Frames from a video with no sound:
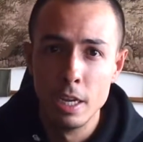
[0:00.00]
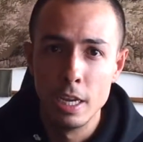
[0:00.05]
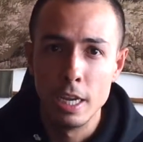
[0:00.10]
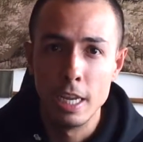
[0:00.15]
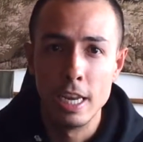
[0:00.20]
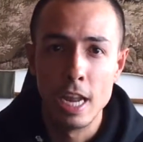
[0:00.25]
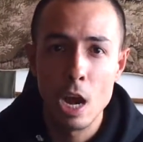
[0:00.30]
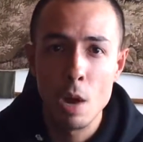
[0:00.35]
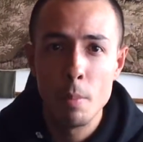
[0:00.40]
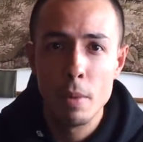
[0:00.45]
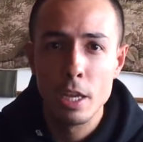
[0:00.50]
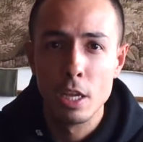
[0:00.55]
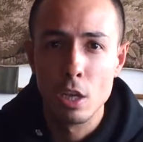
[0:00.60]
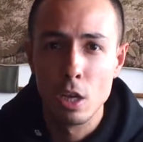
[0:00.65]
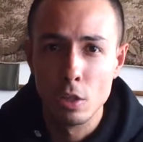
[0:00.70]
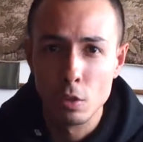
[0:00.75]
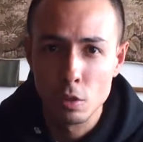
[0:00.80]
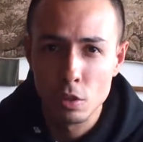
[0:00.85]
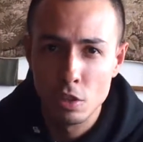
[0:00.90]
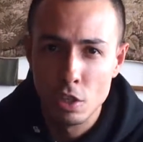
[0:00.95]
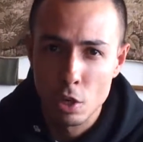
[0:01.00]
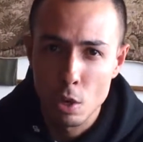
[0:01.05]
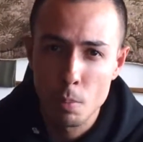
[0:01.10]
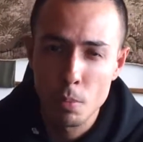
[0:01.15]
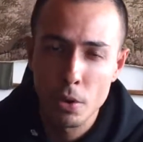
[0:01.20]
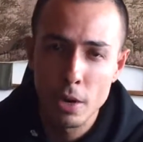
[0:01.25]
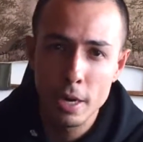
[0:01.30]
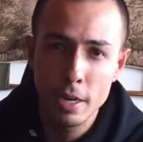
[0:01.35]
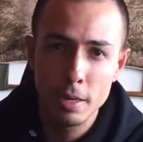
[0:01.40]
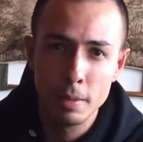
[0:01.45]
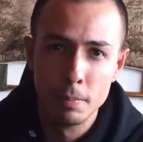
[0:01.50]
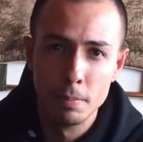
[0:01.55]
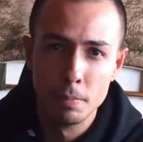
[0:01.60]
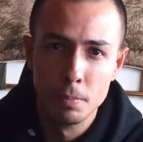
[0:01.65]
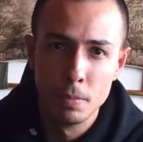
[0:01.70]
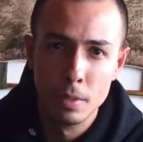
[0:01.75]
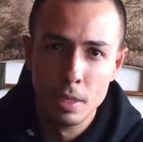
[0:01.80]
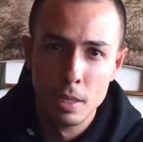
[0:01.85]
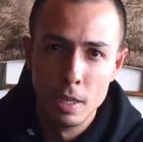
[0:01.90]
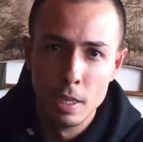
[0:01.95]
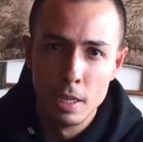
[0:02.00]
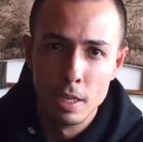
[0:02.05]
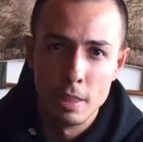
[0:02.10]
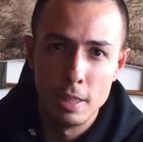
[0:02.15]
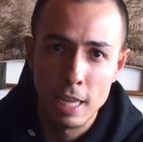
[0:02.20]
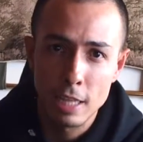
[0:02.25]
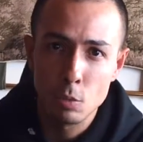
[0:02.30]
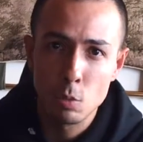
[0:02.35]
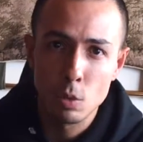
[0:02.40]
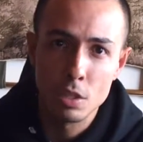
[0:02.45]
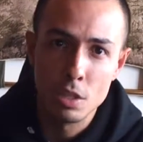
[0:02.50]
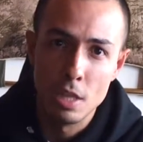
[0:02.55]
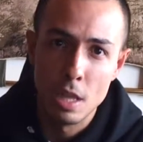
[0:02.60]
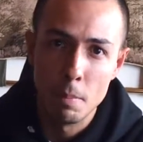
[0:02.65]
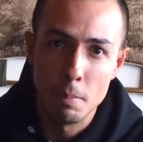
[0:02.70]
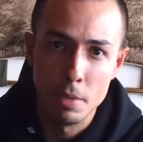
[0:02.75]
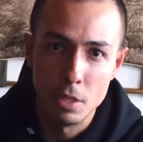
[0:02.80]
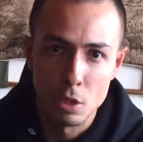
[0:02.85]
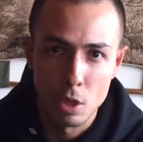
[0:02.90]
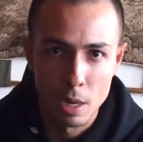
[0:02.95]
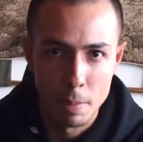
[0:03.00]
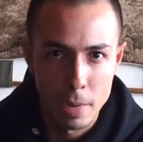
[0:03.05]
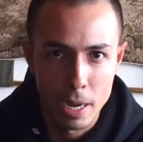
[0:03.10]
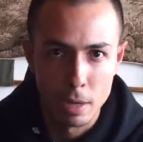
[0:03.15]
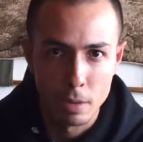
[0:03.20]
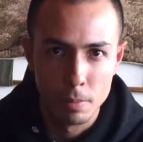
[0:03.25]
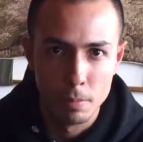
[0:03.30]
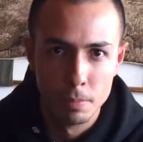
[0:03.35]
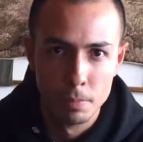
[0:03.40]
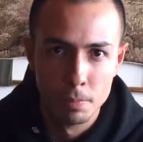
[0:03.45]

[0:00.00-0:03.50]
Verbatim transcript: In how many countries they operate? That's what Numbby is all about.